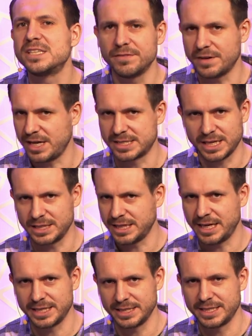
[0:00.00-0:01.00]
of us a
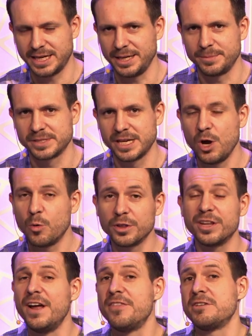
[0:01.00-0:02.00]
lot of the time.
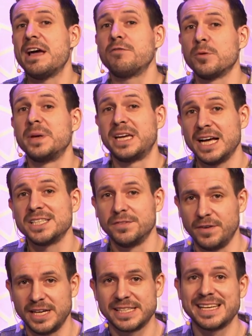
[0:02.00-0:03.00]
Well, they're never because of
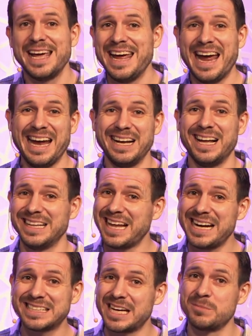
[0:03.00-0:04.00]
us. And a
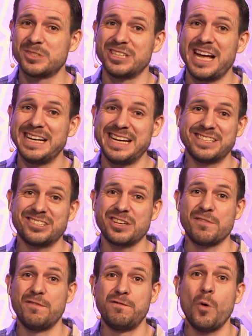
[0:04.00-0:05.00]
lot of times, they're not necessarily
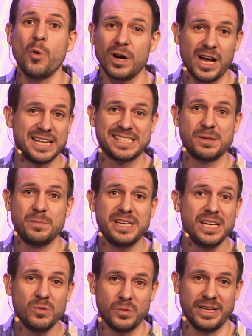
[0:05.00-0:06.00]
for us to
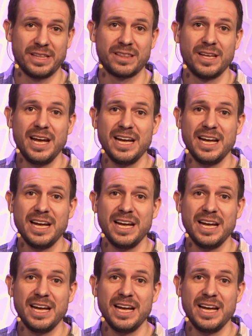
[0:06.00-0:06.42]
begin with.